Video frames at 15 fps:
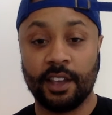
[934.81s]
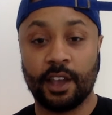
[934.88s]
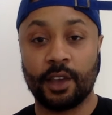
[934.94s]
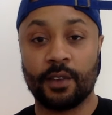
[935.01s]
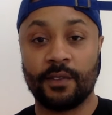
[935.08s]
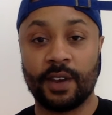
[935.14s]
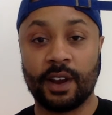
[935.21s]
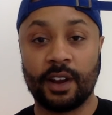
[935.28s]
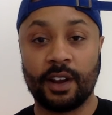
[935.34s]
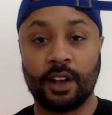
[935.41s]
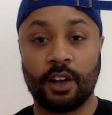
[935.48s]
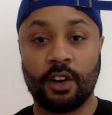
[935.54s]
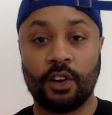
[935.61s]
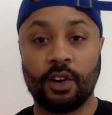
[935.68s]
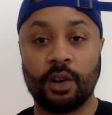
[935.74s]
and your very
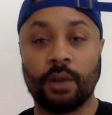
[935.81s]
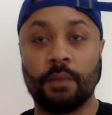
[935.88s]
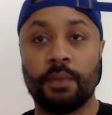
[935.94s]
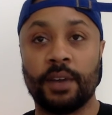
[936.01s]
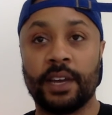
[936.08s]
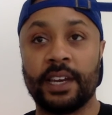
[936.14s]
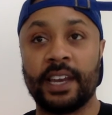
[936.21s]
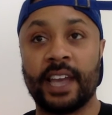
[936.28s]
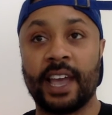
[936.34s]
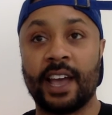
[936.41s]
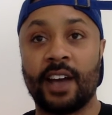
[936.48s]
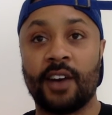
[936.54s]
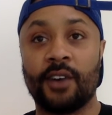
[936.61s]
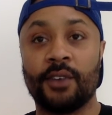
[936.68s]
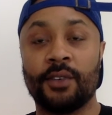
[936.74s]
own, but
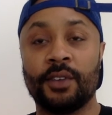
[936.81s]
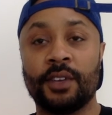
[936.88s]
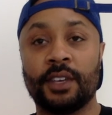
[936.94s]
now."